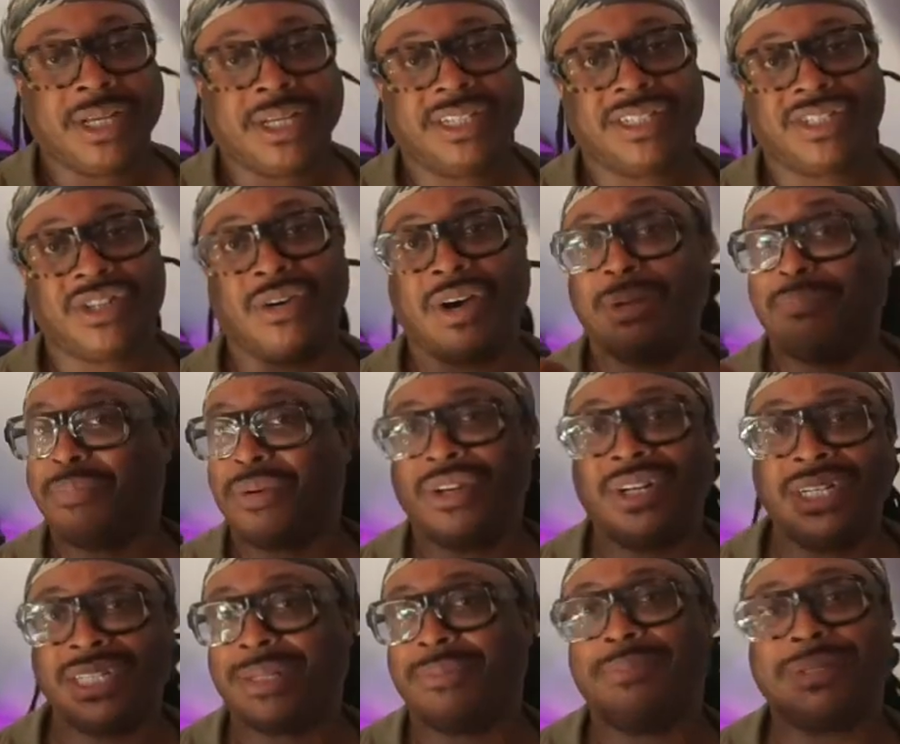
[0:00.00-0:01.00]
So I'll put a
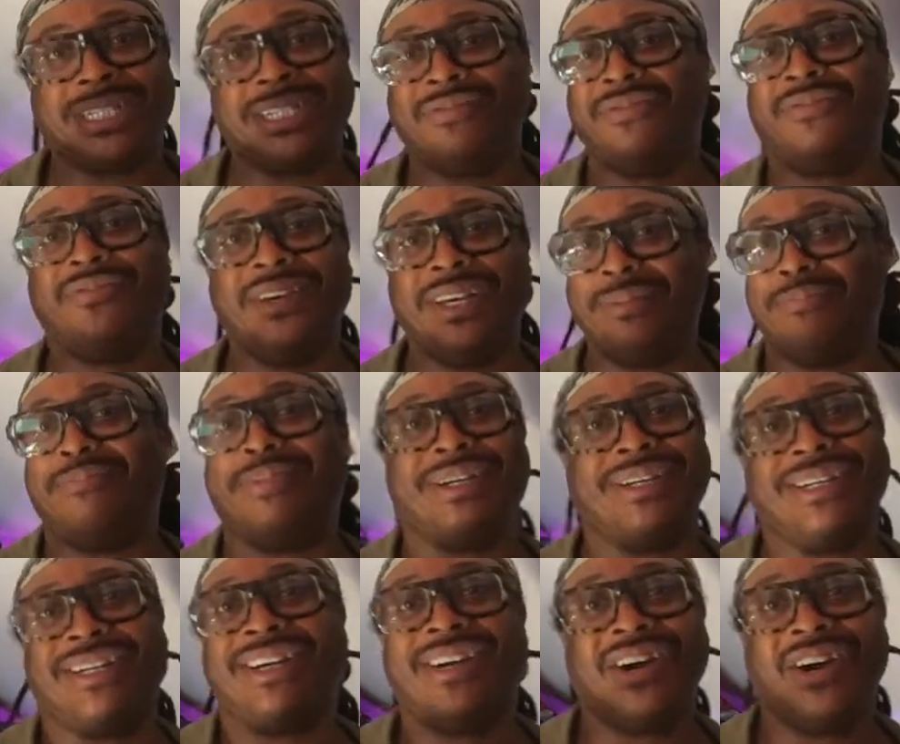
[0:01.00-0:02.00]
little bit of vib
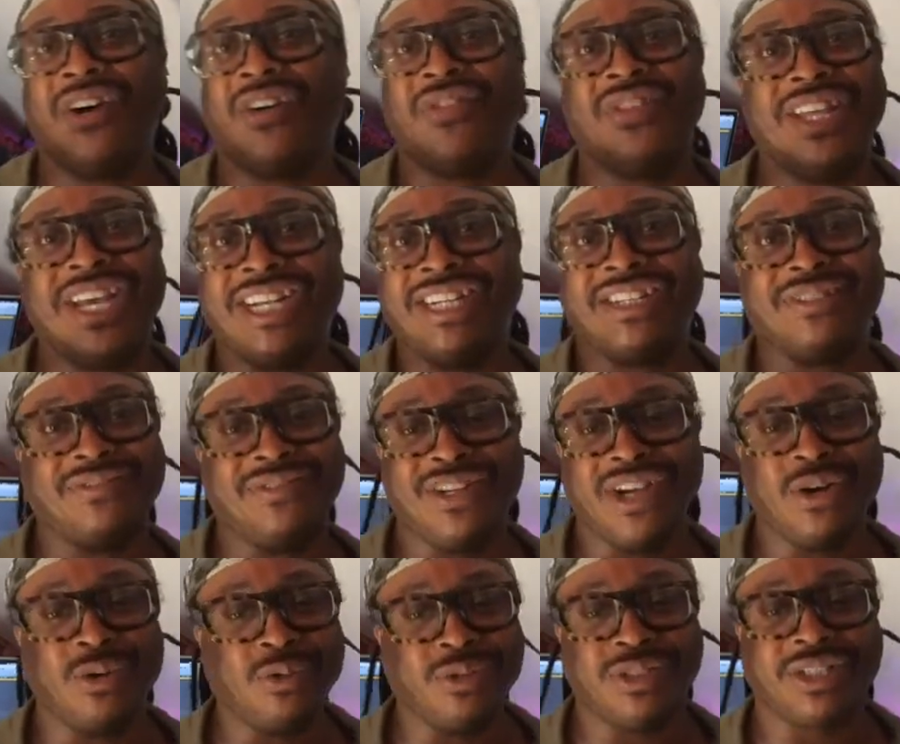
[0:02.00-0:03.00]
on the end of
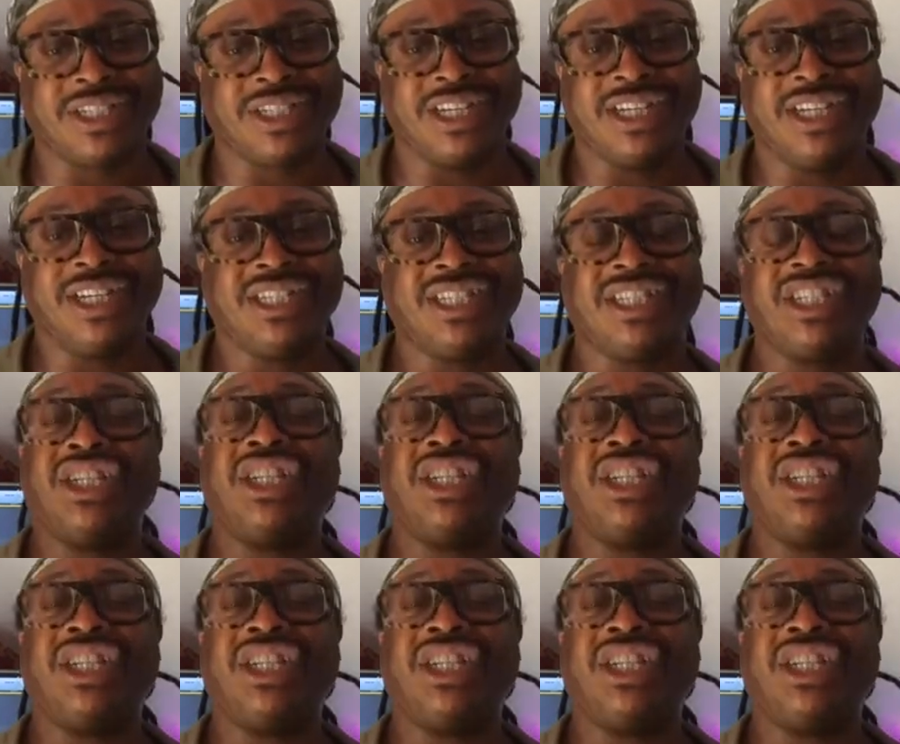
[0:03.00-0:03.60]
notes to